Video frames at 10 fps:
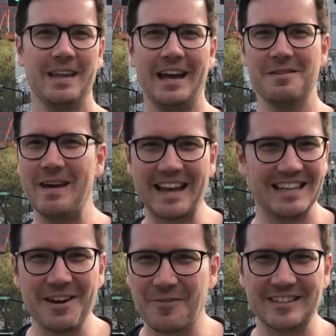and to make a
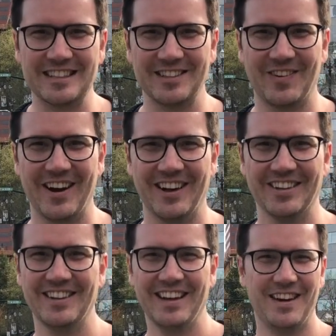difference in the
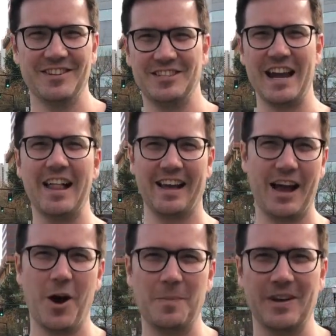world. I'm just yelling.
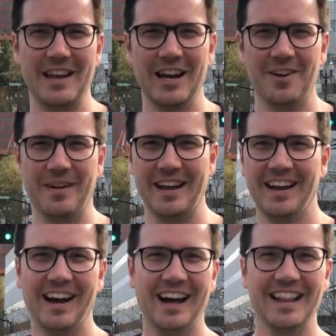I hope you can hear me.
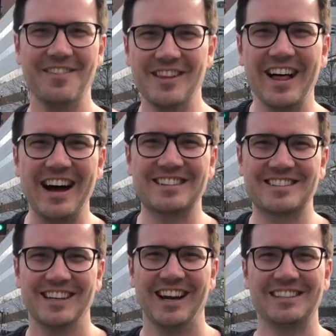I love you
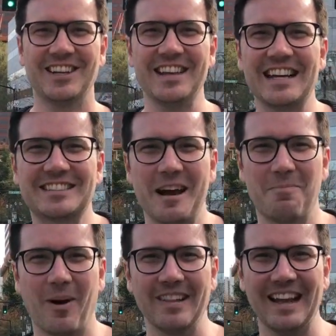lots. Until next
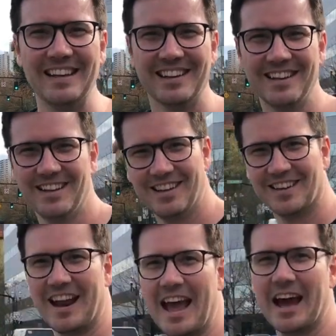time, Portland.
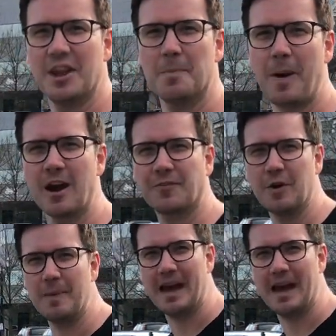I'm gonna hang out at the park for a